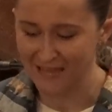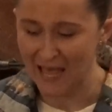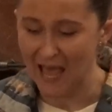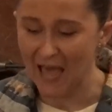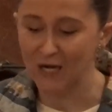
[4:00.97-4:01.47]

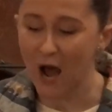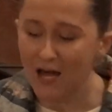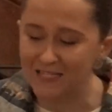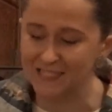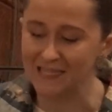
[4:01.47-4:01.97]
And
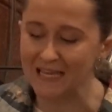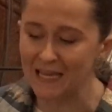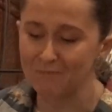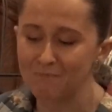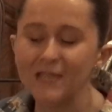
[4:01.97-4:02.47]
honestly,
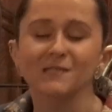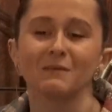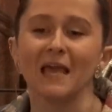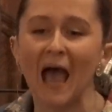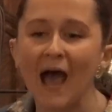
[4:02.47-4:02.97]
it makes
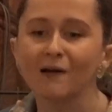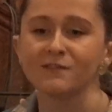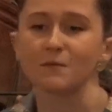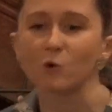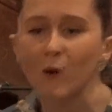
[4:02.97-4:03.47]
me have
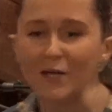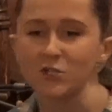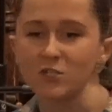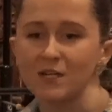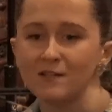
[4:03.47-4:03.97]
some
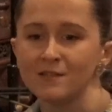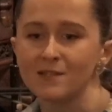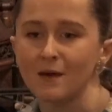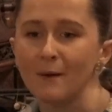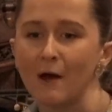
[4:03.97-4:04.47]

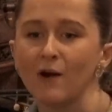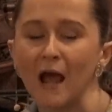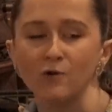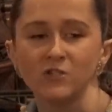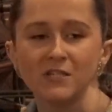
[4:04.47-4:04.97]
questions about
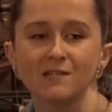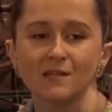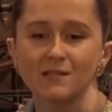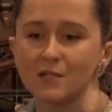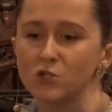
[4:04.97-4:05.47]
how
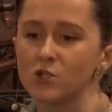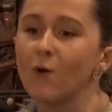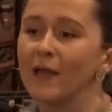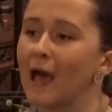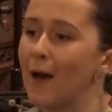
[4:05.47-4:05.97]
Jesus is
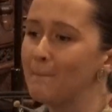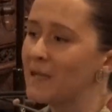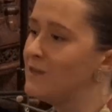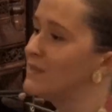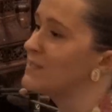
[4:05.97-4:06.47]
showing up
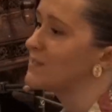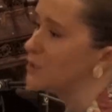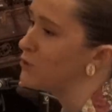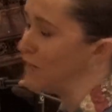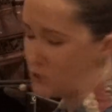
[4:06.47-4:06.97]
in this
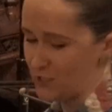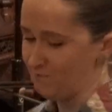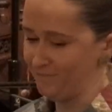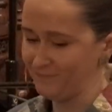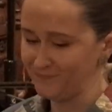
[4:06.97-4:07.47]
situation.
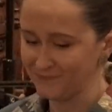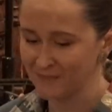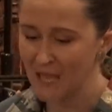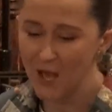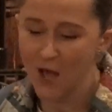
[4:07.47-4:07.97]

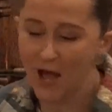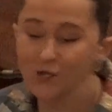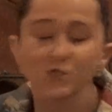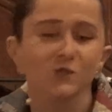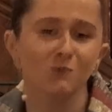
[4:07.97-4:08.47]

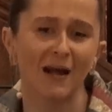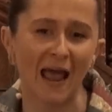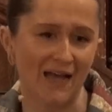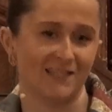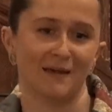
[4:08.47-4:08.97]
I just want to
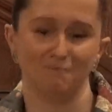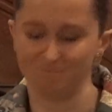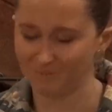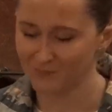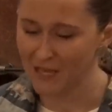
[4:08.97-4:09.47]
ask him,
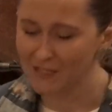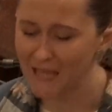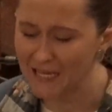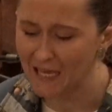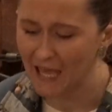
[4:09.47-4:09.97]

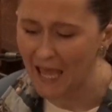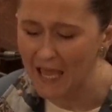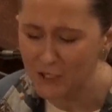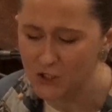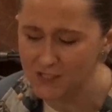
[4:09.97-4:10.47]
like,
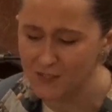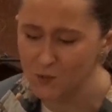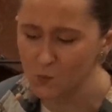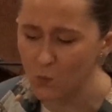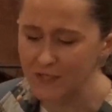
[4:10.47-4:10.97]
hey,
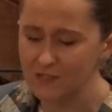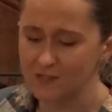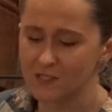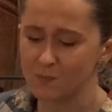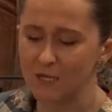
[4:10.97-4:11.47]
Jesus,
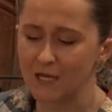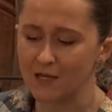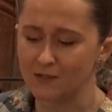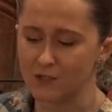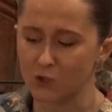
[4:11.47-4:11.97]
wasn't
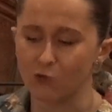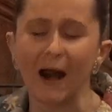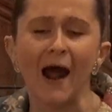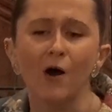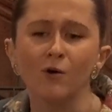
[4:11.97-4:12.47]
speaking to
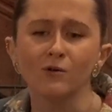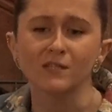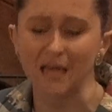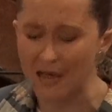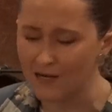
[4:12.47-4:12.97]

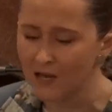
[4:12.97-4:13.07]
crowds and